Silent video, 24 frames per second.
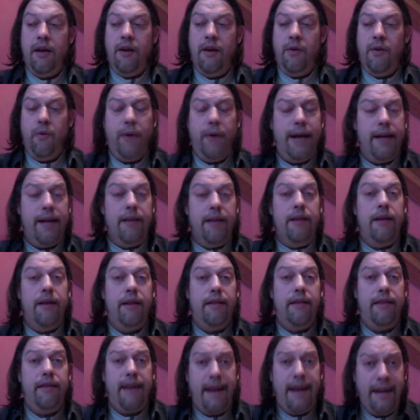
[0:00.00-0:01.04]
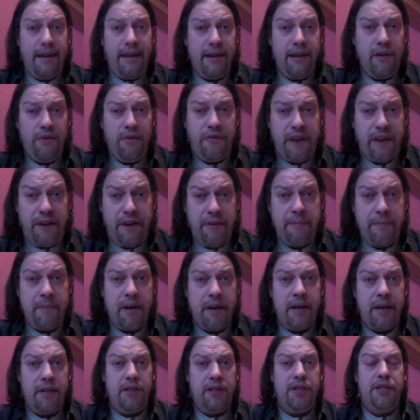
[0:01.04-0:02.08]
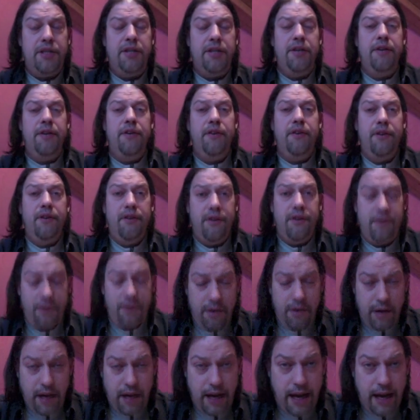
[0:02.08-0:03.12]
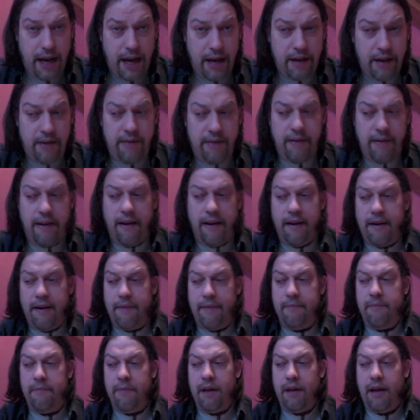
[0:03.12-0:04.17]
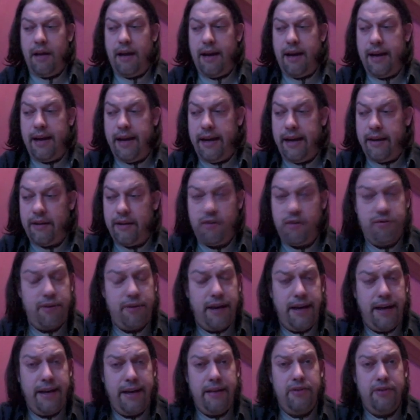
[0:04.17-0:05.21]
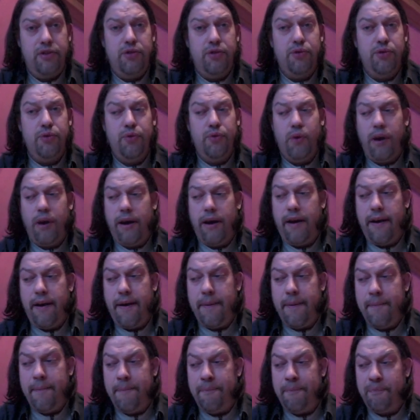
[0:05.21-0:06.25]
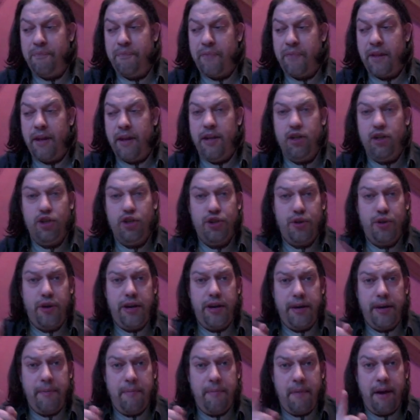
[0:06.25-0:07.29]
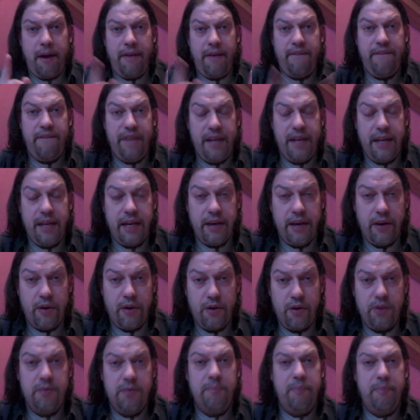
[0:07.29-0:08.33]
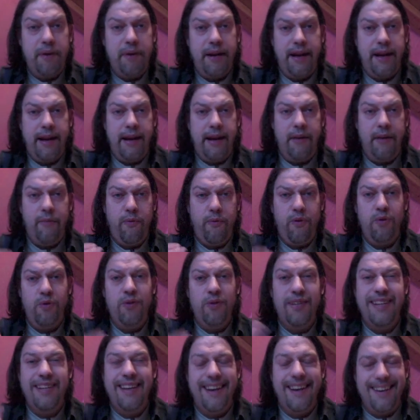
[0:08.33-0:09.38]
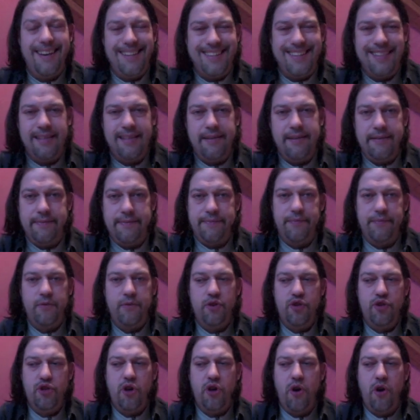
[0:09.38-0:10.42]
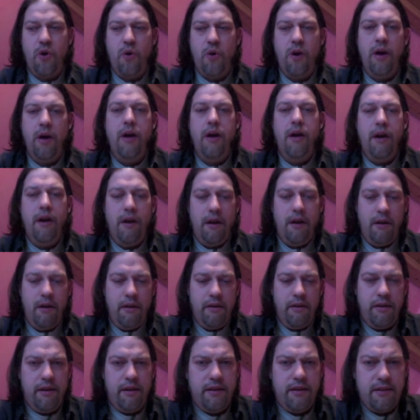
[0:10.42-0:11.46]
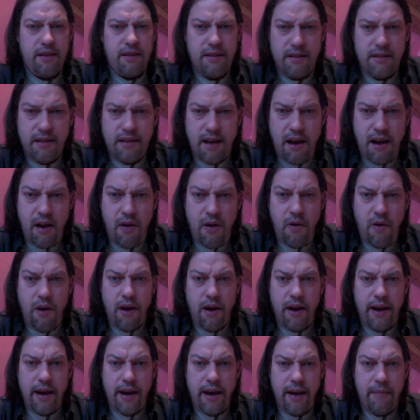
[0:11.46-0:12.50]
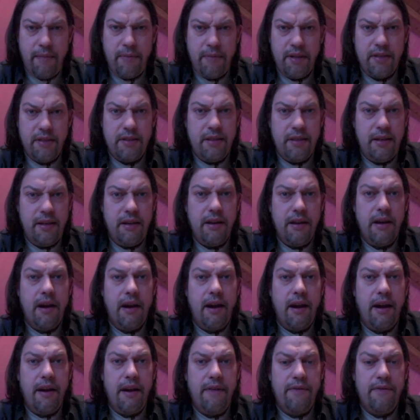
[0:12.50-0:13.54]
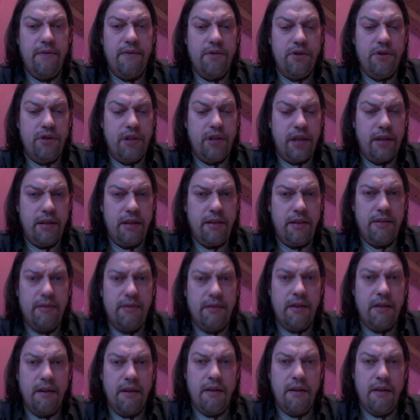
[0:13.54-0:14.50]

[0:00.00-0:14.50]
Well, thank you very much. And I try to shorten my videos, but I won't cut. So this is now, let me see, I have to check this.